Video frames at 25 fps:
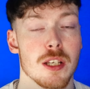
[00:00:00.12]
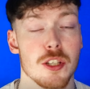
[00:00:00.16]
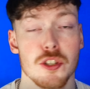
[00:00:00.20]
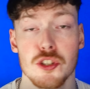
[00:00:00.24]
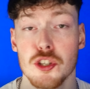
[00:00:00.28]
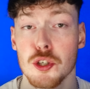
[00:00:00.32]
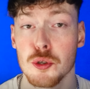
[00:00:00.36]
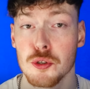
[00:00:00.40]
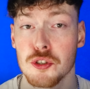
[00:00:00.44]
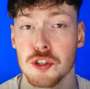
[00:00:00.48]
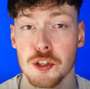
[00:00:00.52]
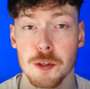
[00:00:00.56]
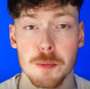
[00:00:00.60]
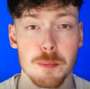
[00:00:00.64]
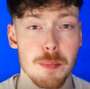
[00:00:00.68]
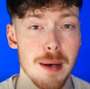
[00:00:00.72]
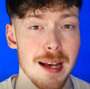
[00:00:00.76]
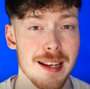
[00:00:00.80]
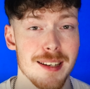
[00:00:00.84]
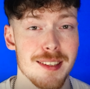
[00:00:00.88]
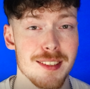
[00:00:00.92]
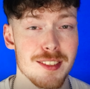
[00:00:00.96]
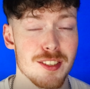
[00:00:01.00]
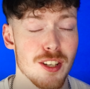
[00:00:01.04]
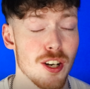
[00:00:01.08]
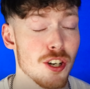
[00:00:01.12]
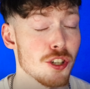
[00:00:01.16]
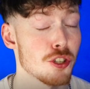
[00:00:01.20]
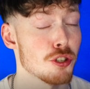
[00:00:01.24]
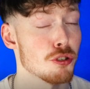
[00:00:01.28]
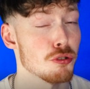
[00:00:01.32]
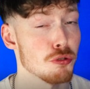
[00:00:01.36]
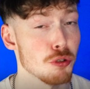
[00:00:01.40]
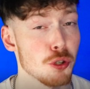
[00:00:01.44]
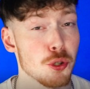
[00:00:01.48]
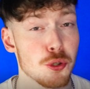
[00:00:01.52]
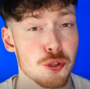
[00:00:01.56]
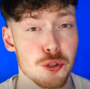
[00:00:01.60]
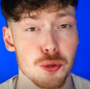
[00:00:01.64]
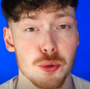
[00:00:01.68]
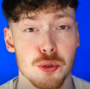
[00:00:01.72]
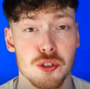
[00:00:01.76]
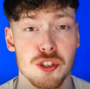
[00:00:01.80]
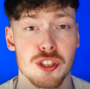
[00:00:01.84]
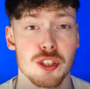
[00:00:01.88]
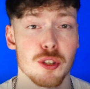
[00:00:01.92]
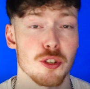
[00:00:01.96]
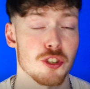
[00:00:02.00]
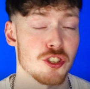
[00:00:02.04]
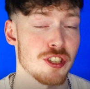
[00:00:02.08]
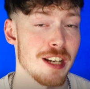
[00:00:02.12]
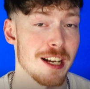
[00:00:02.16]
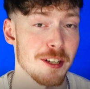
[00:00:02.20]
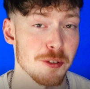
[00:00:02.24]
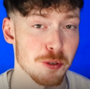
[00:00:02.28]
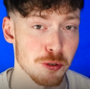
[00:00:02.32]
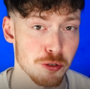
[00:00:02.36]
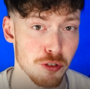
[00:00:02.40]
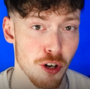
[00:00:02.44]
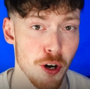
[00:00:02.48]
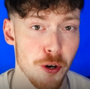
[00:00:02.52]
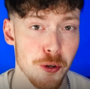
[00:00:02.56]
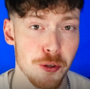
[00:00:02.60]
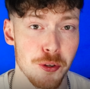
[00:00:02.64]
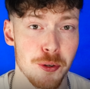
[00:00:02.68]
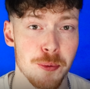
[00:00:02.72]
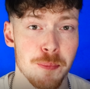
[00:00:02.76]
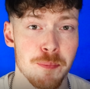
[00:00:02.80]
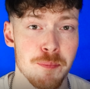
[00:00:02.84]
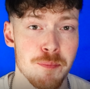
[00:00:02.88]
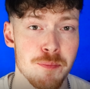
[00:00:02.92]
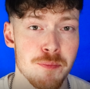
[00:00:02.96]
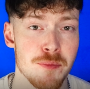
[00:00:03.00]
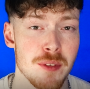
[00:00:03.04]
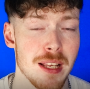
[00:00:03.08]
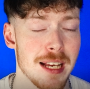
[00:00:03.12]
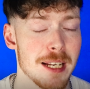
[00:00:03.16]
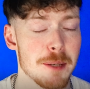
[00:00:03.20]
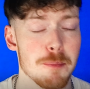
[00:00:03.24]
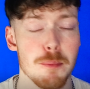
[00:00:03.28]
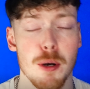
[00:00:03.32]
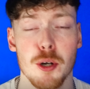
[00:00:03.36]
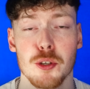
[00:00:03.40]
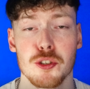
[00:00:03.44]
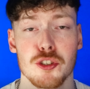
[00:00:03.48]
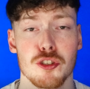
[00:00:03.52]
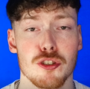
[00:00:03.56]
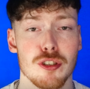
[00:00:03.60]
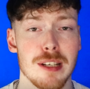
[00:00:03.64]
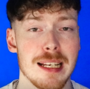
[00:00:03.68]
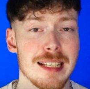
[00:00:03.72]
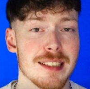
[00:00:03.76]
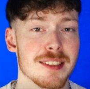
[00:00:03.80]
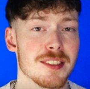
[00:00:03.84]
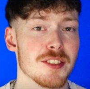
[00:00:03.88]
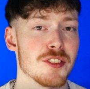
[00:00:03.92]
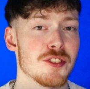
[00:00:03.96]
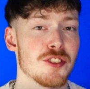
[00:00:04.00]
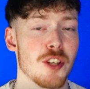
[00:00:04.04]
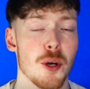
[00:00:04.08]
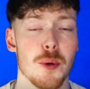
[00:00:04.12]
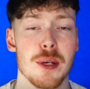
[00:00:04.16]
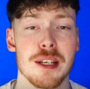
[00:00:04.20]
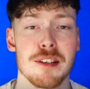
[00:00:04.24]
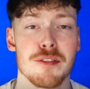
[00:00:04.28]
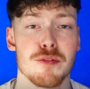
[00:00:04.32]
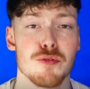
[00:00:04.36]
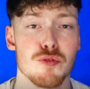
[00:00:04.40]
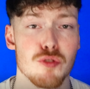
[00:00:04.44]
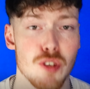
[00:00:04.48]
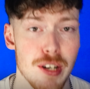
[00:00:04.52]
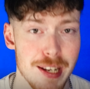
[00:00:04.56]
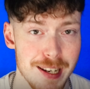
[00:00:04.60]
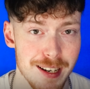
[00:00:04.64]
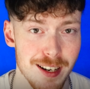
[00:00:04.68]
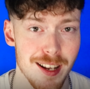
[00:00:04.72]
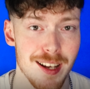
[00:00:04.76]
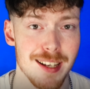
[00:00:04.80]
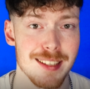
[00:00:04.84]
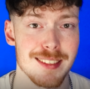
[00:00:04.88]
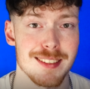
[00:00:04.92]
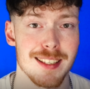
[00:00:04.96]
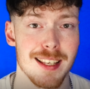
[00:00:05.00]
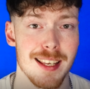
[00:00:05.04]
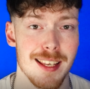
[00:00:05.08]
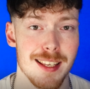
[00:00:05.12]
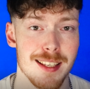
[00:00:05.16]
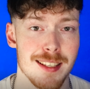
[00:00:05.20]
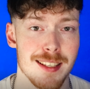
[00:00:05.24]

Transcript: YouTube banners are crucial to your channel growth, and most creators don't even realize it.